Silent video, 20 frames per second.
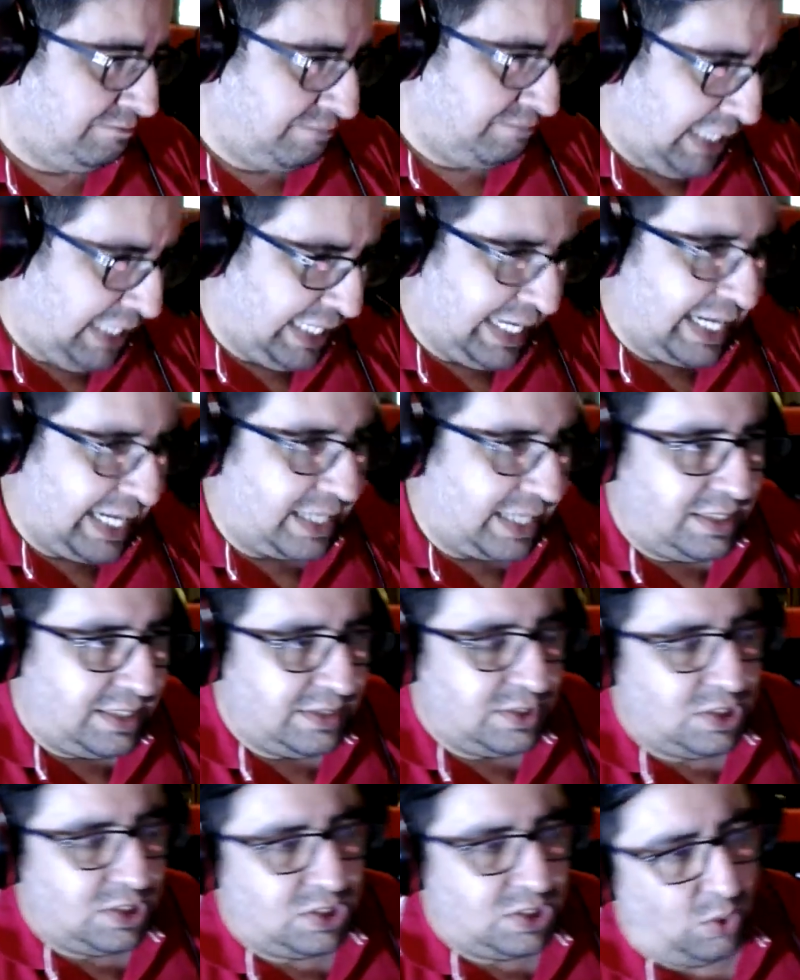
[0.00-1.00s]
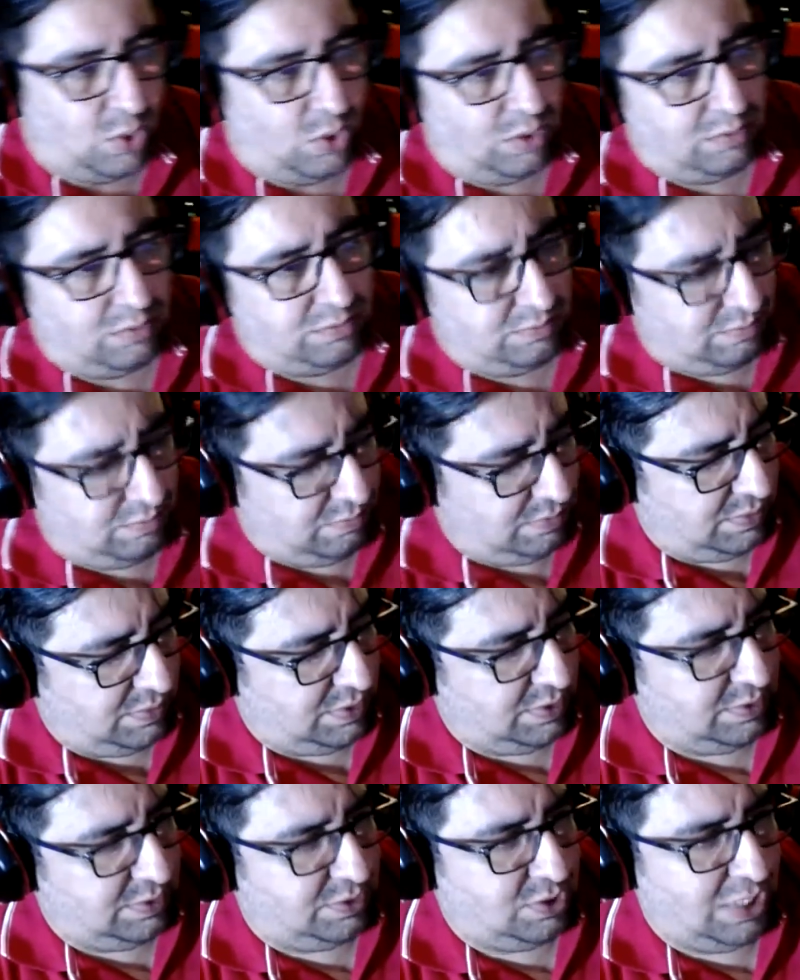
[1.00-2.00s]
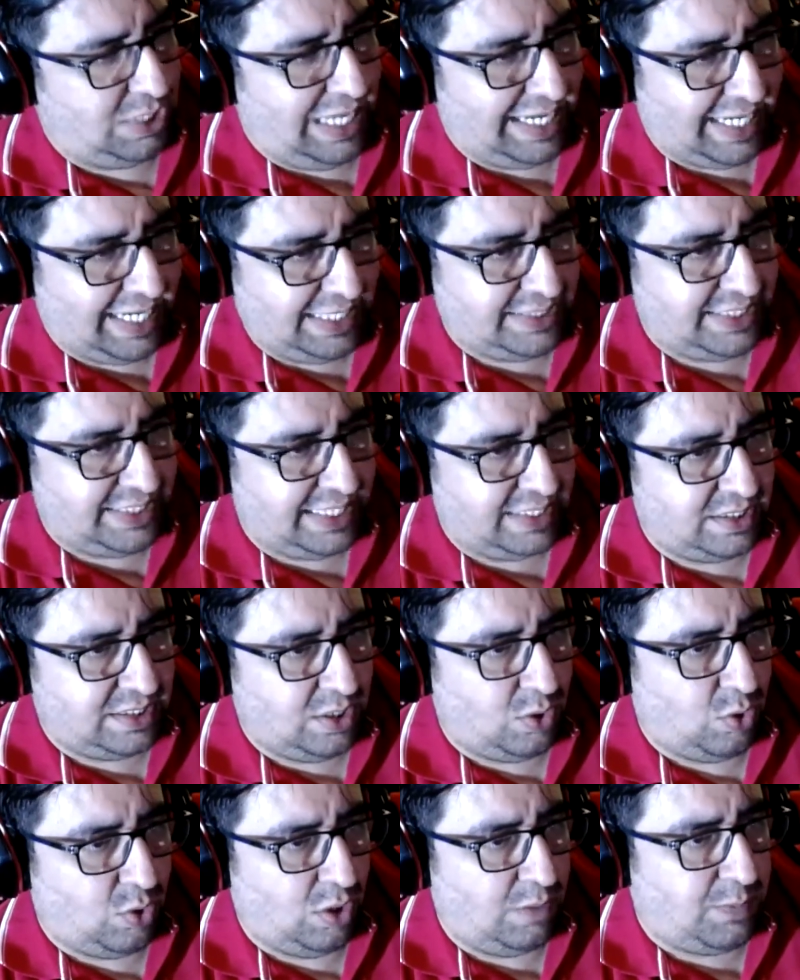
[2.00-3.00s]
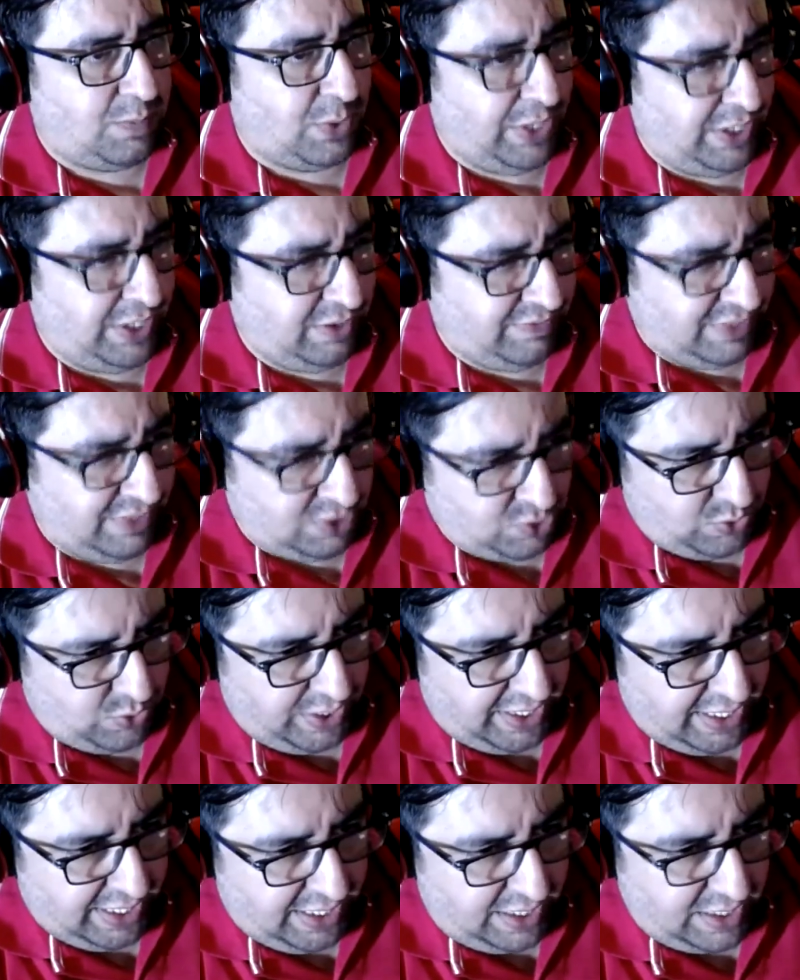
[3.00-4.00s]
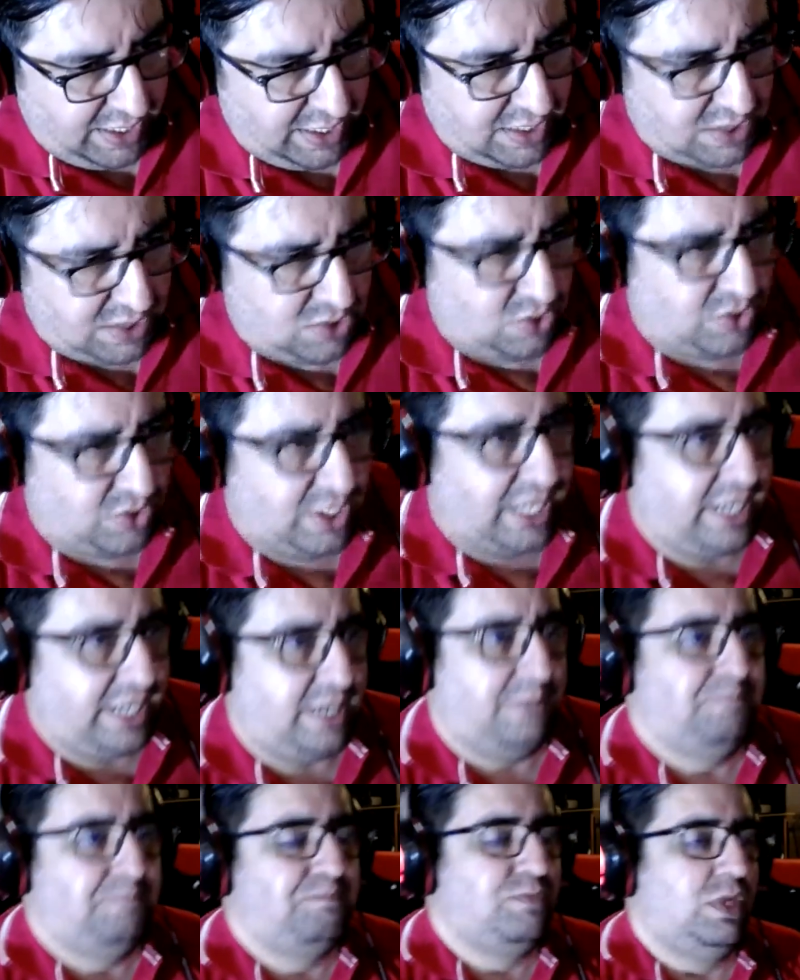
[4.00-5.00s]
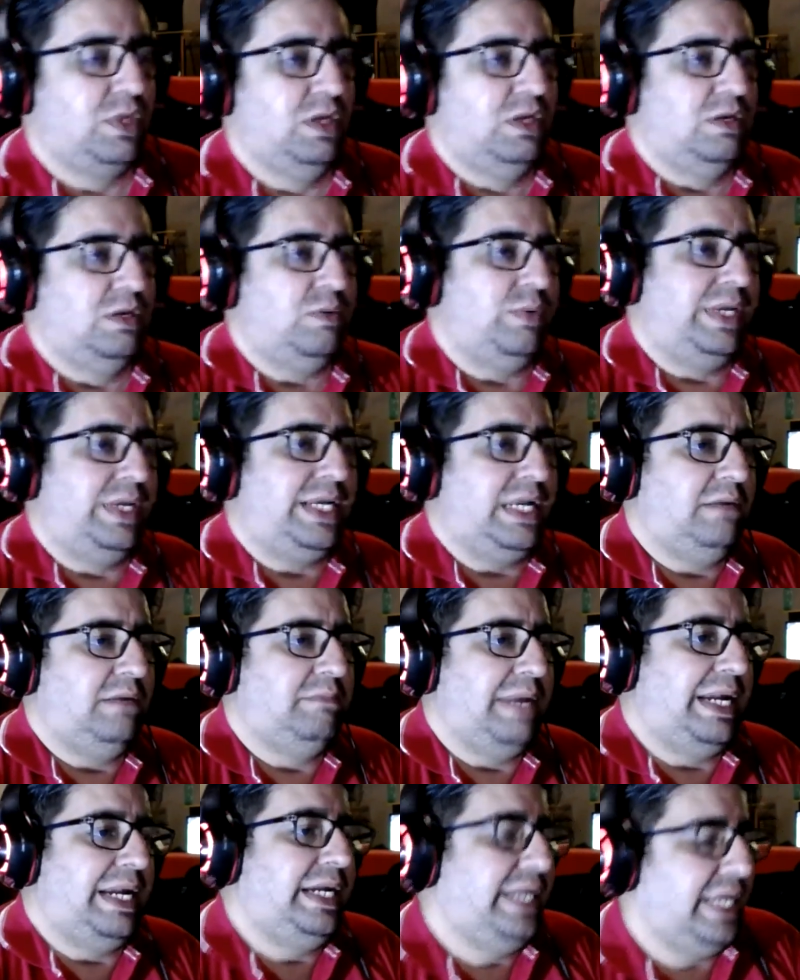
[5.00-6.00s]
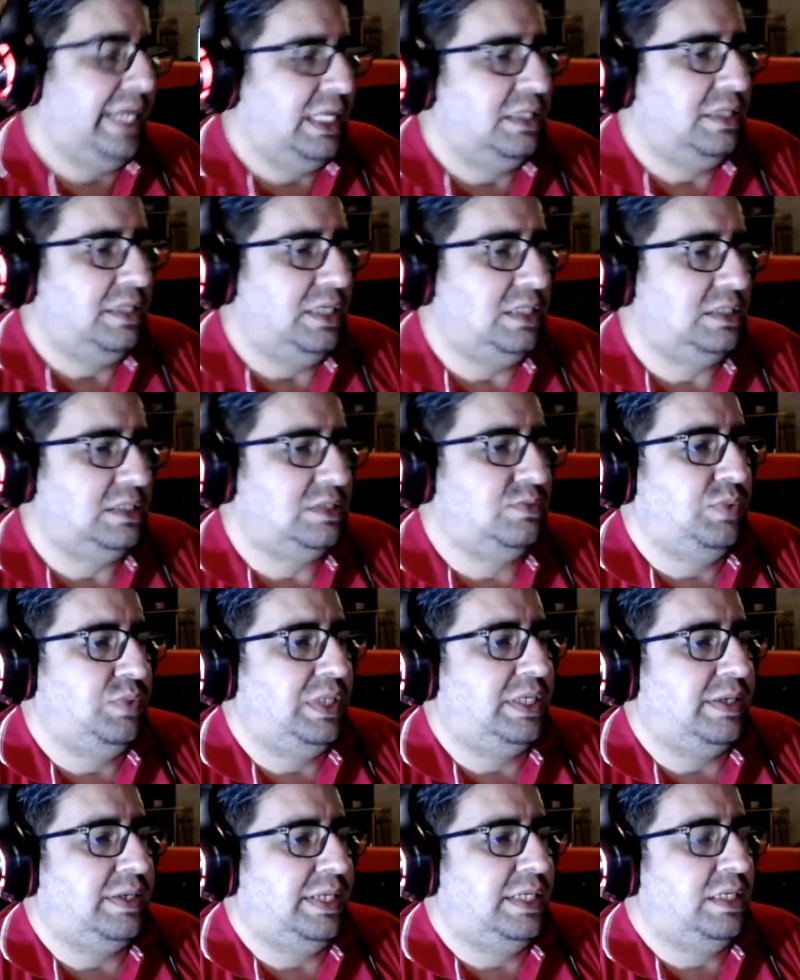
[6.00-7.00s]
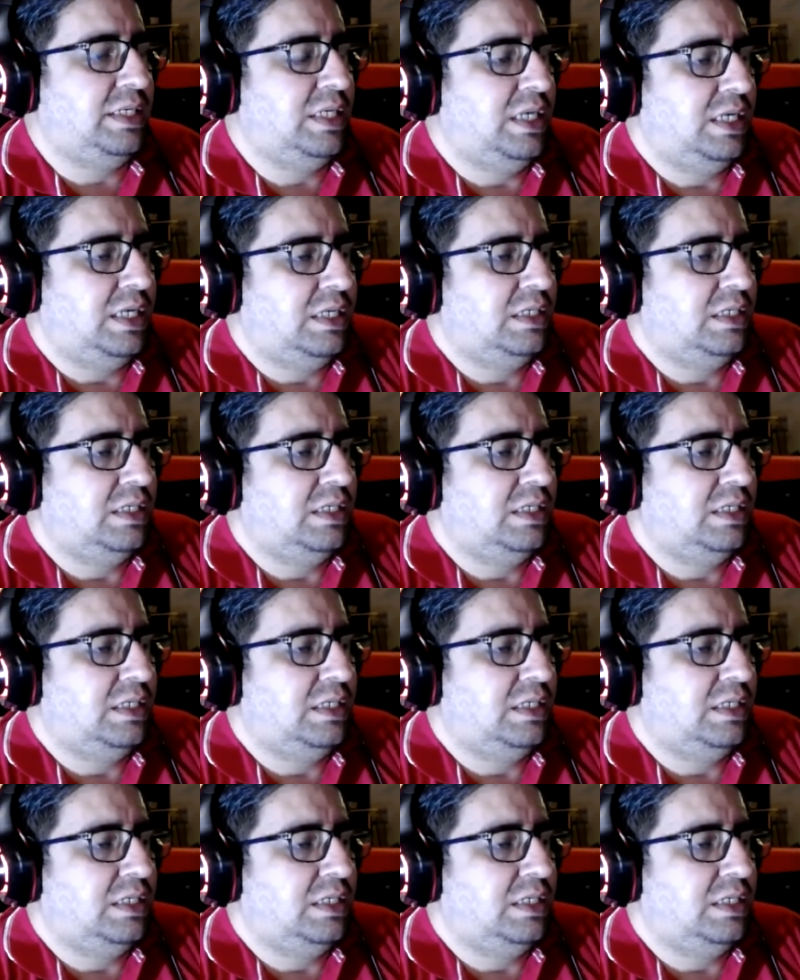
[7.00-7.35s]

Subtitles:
Correct. So like I said, the whole point of us doing it is so that we can maintain this. We can